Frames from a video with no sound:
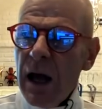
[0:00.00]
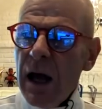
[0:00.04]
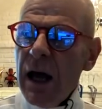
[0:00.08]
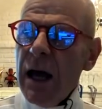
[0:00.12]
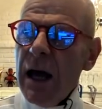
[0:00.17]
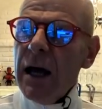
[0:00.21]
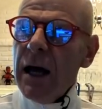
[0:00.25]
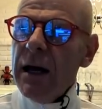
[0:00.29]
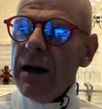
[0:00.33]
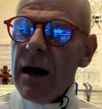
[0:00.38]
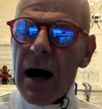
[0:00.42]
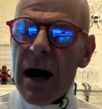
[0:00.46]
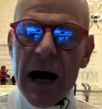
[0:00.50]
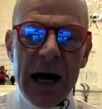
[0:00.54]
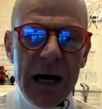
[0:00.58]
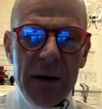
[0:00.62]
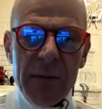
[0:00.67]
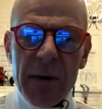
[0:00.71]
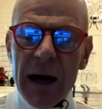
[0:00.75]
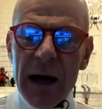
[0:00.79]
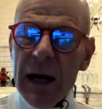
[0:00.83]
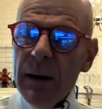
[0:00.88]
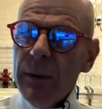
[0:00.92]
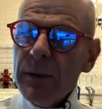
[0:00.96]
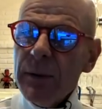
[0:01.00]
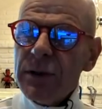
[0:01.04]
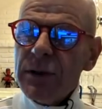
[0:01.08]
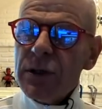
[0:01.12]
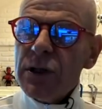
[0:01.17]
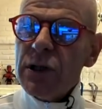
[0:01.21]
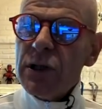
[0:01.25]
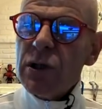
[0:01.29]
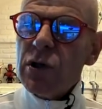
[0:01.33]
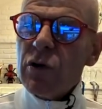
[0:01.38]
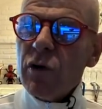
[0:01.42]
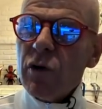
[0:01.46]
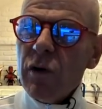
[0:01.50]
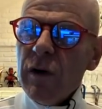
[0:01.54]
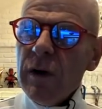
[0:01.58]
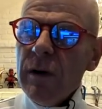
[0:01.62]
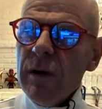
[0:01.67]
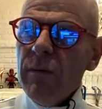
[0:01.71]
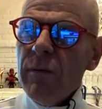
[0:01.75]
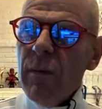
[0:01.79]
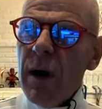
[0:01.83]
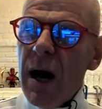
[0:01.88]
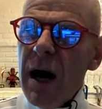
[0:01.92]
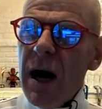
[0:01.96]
And I am able to stream